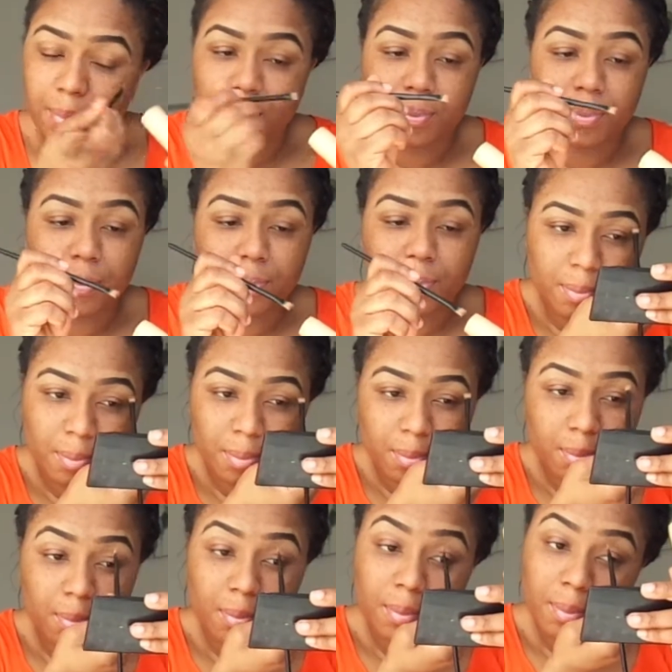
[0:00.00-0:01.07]
have found that
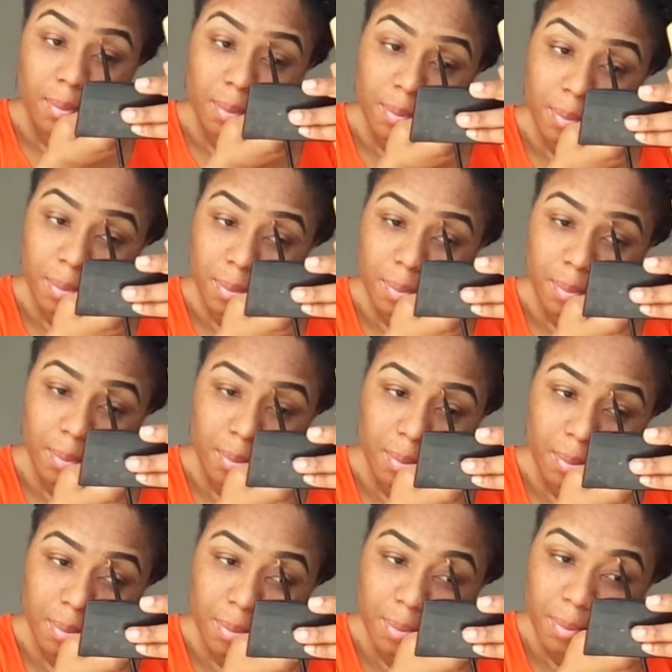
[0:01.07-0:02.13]
it really helps.
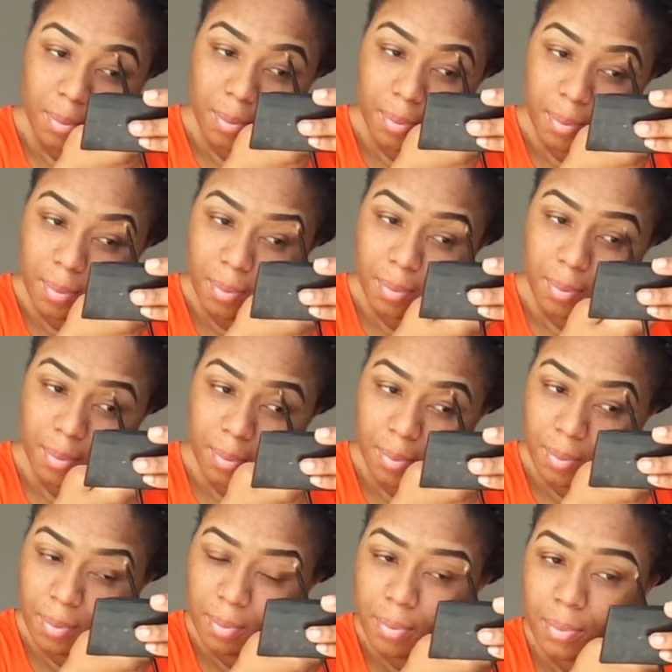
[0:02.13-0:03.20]
It
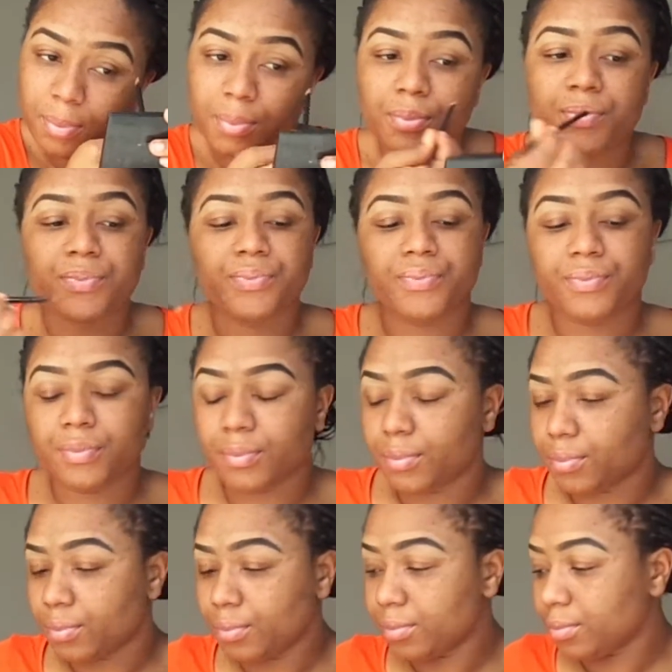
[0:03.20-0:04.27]
really does help in
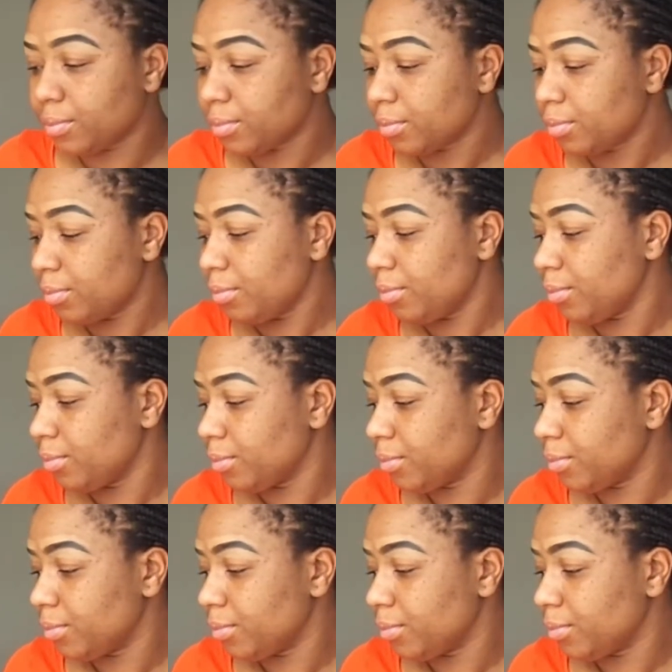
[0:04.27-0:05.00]
terms of